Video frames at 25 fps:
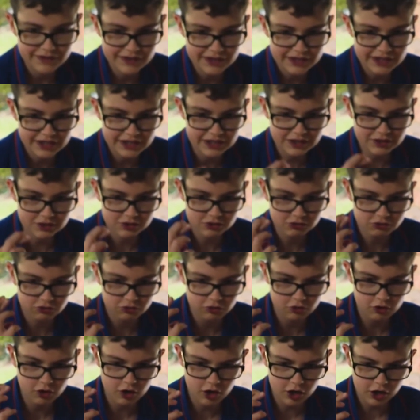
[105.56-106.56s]
straight
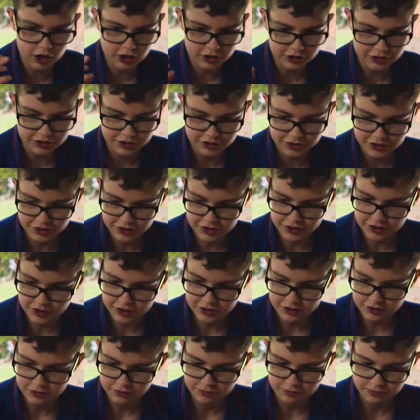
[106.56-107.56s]
away as well. He was
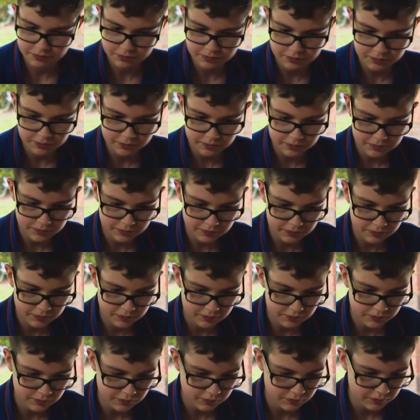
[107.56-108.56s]
calmer.
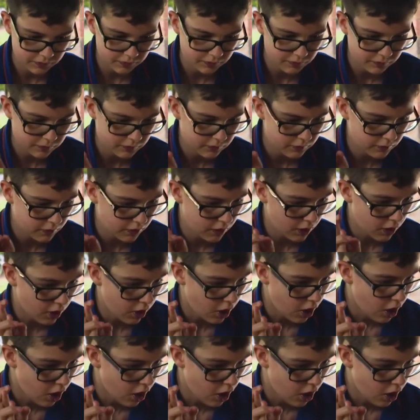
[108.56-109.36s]
He